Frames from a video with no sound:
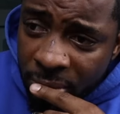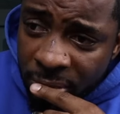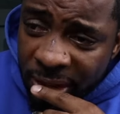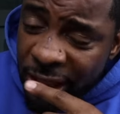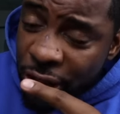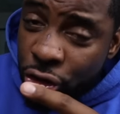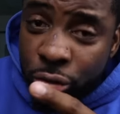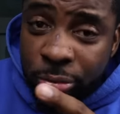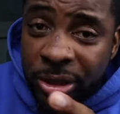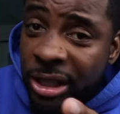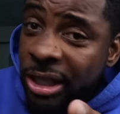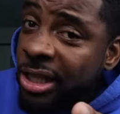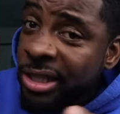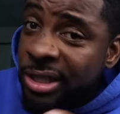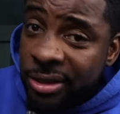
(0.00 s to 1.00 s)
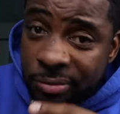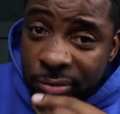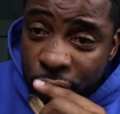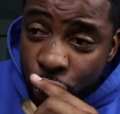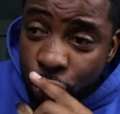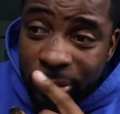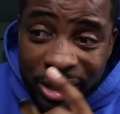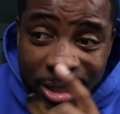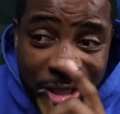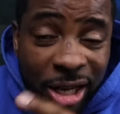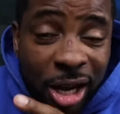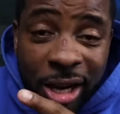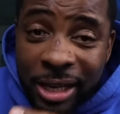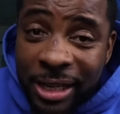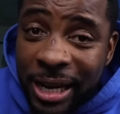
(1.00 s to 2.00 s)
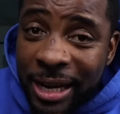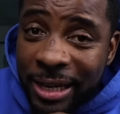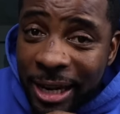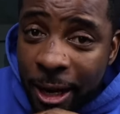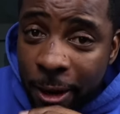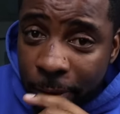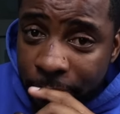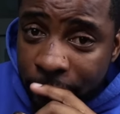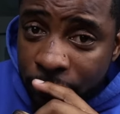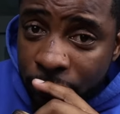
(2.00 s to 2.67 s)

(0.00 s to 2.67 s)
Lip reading: That you be kissing. You be tonguing that down.